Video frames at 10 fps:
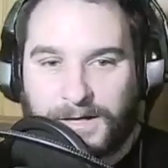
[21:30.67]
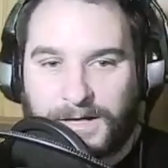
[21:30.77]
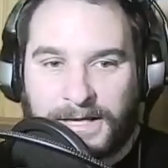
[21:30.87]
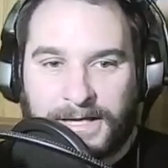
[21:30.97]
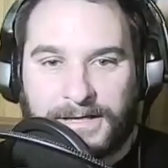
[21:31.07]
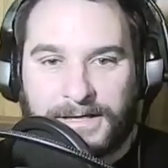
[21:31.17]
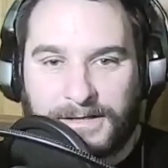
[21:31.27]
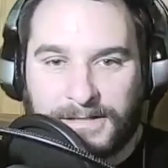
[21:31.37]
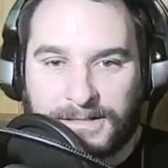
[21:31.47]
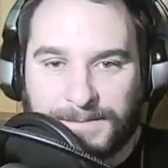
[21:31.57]
and
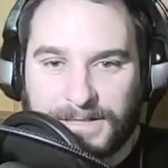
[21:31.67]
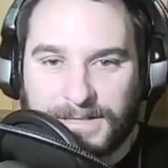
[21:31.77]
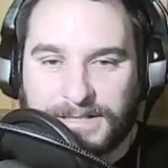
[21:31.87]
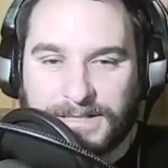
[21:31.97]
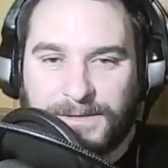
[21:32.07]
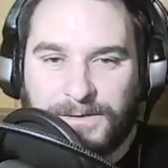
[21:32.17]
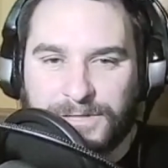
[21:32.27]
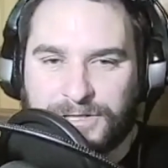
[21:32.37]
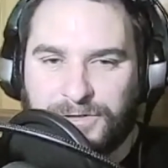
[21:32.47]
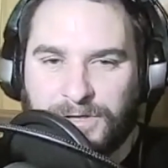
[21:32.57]
especially a team that
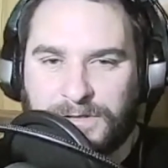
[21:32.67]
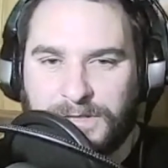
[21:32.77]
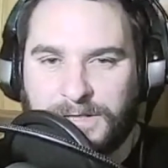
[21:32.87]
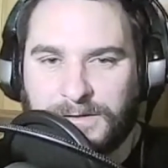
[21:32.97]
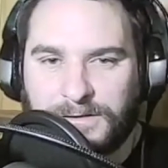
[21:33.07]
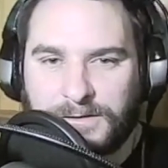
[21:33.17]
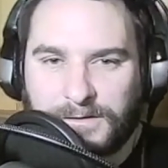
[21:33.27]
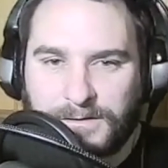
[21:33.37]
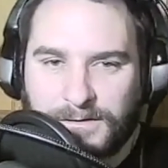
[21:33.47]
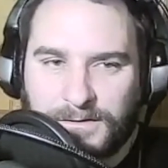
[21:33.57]
was struggling
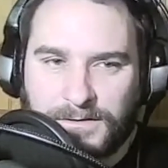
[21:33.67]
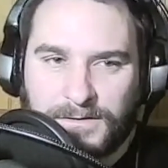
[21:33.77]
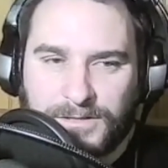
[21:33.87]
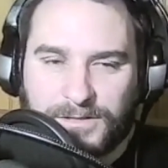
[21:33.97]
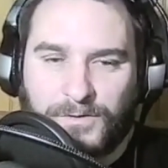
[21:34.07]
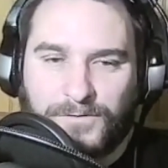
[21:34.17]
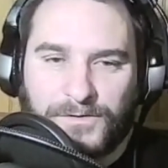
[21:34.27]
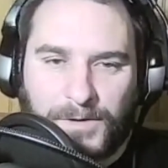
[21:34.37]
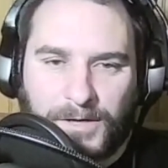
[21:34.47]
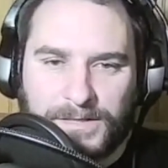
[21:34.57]
to move
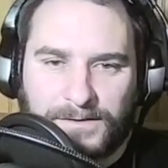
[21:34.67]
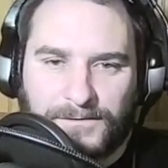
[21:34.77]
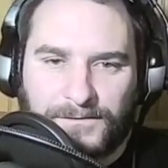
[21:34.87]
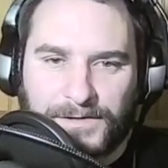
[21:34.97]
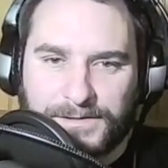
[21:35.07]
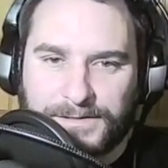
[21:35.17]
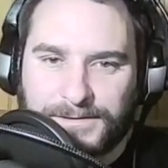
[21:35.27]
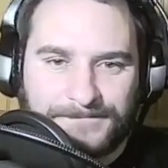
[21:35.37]
the ball down the field.